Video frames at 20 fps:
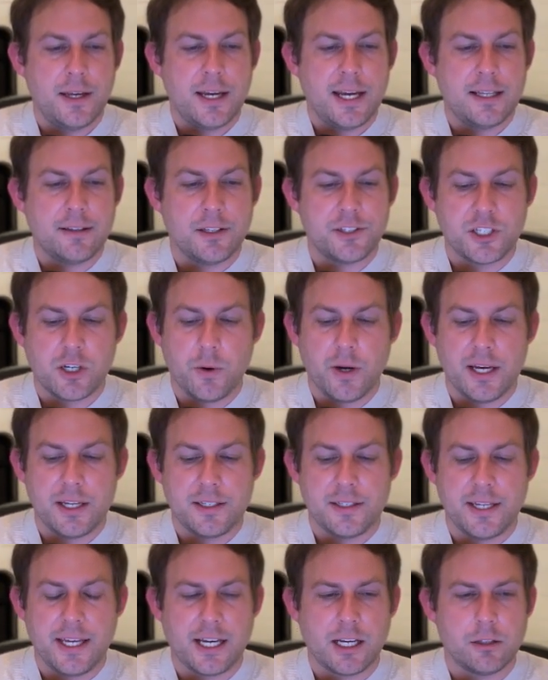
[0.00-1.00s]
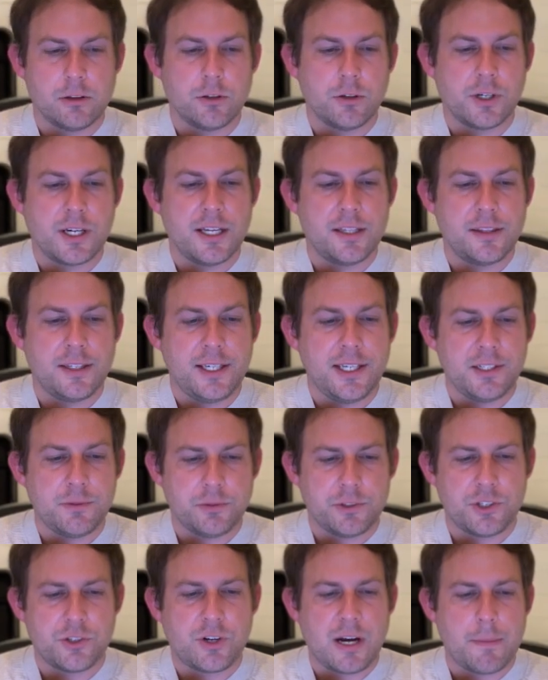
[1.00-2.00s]
And let's go ahead and take a look at these. We'll
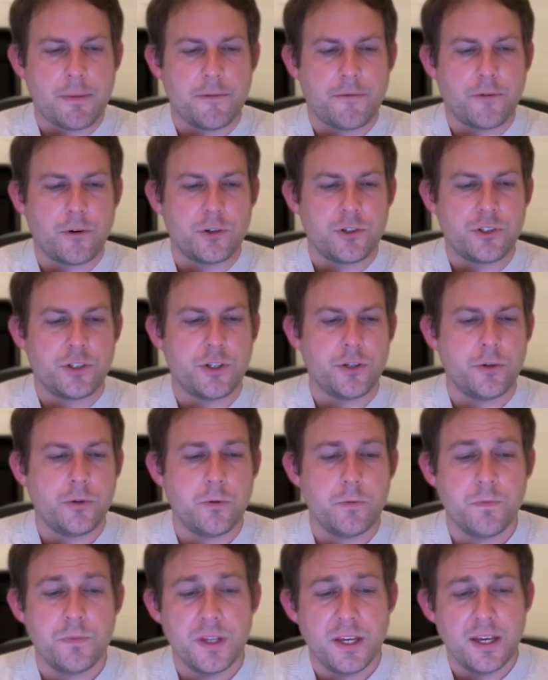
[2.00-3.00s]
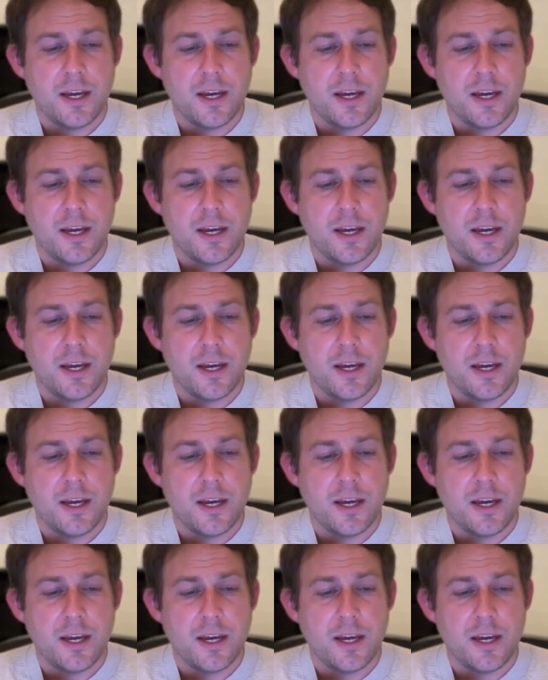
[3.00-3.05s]
just grab the first two.